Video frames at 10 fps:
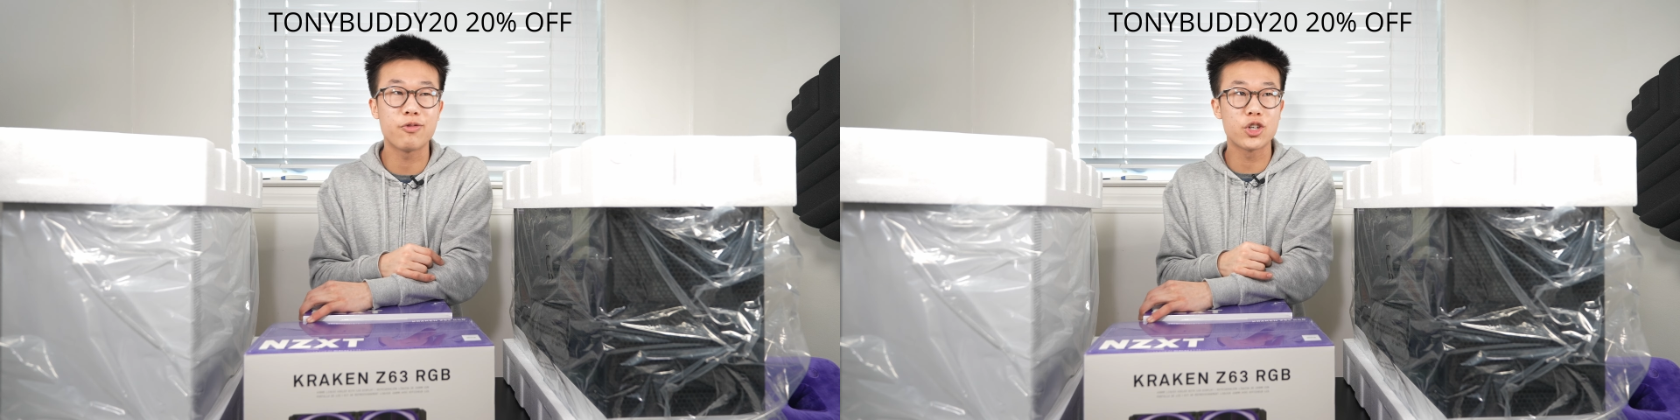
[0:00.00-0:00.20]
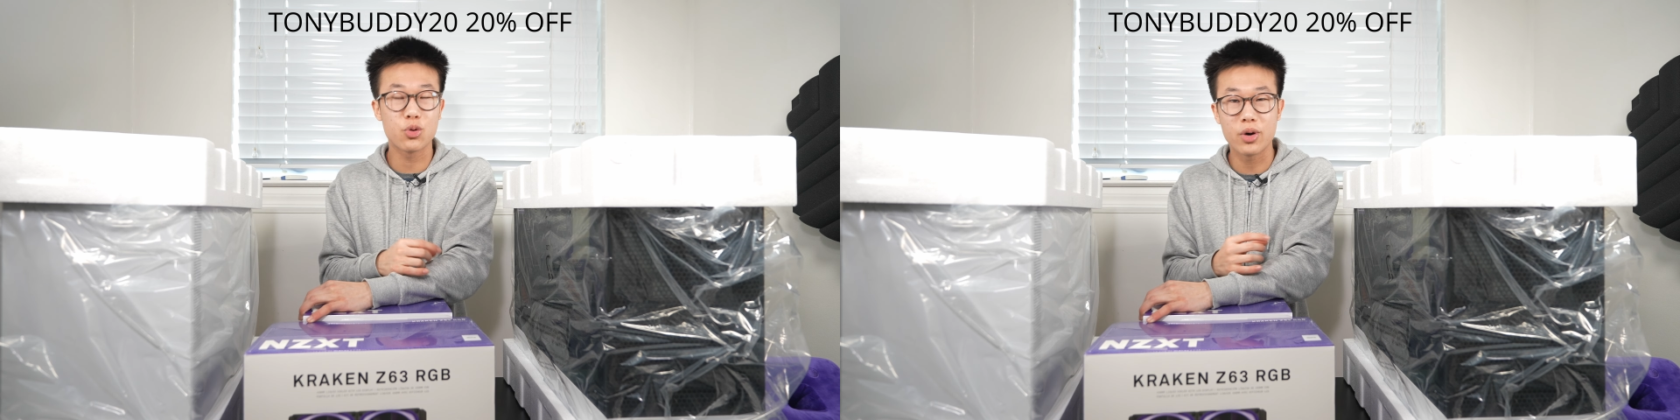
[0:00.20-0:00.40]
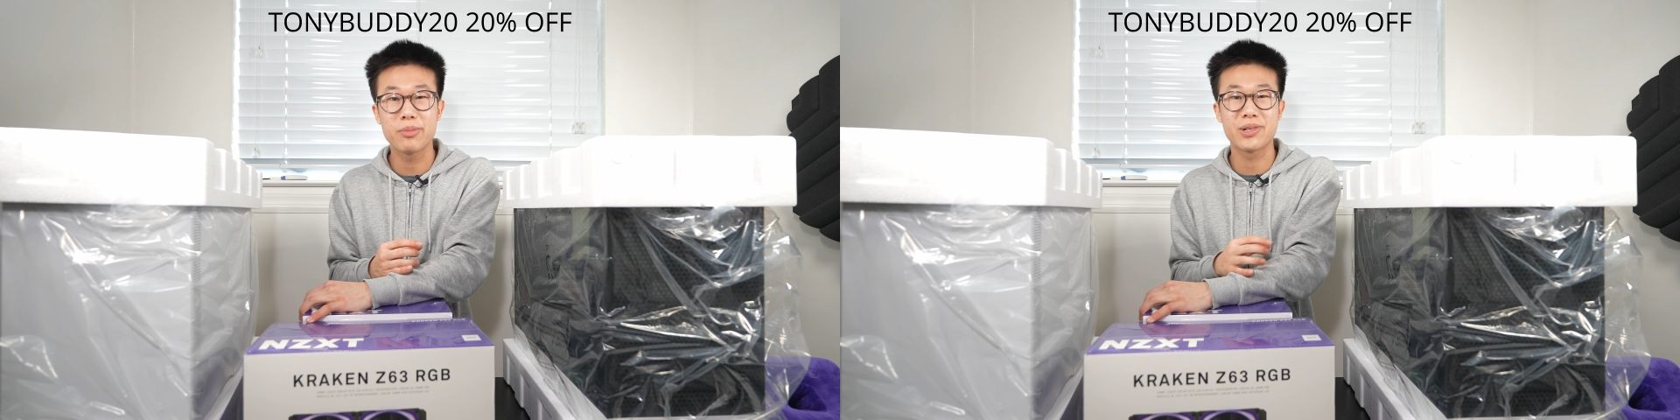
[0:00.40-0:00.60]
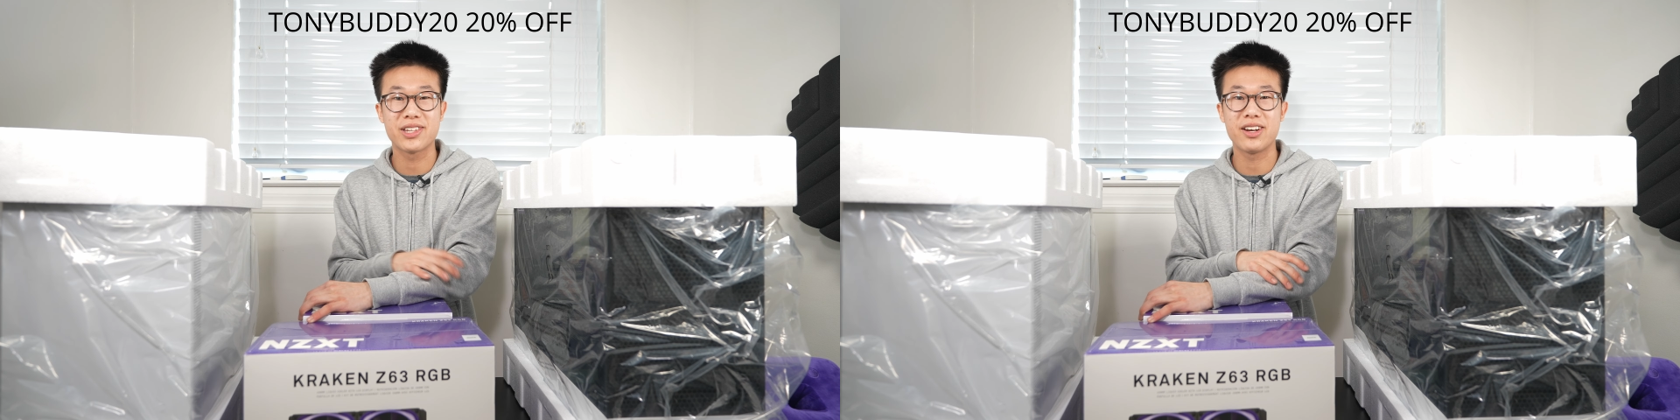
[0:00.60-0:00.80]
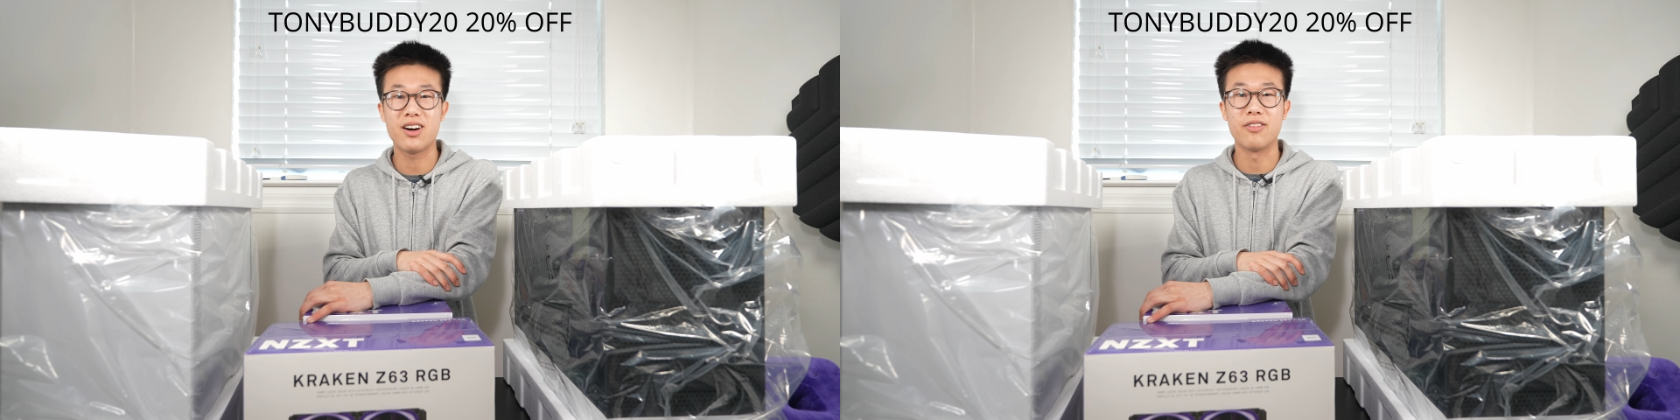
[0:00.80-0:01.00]
for
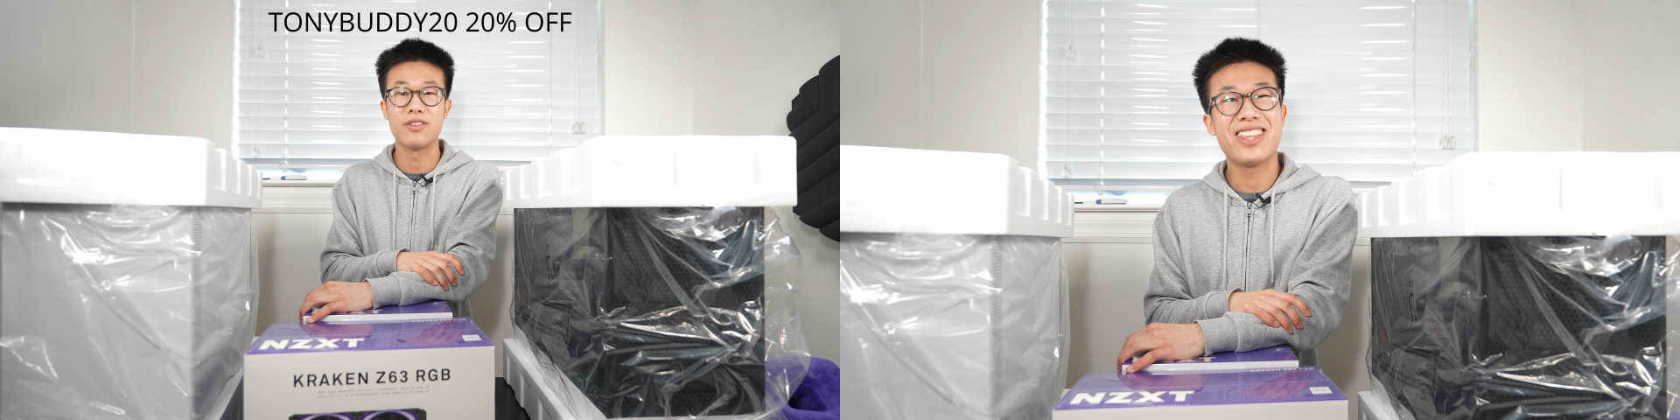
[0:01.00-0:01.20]
20% off.